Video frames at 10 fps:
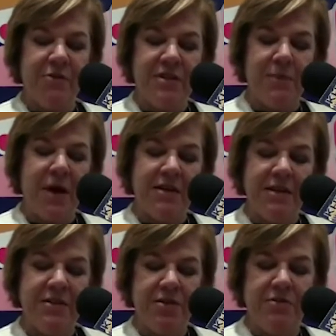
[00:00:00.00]

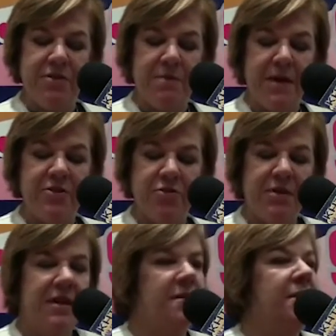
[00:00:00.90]
responding to dementia
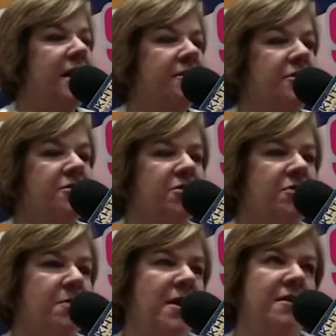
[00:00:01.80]
related behaviors,
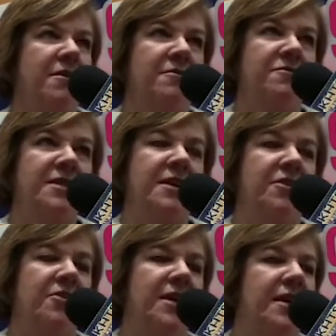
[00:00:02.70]
Oakmont of Santa
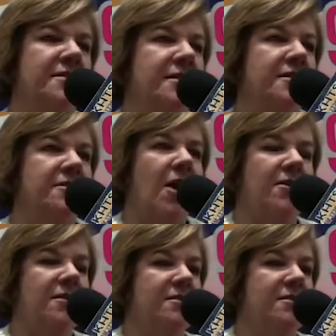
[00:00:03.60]
Clarita, 6 o'clock.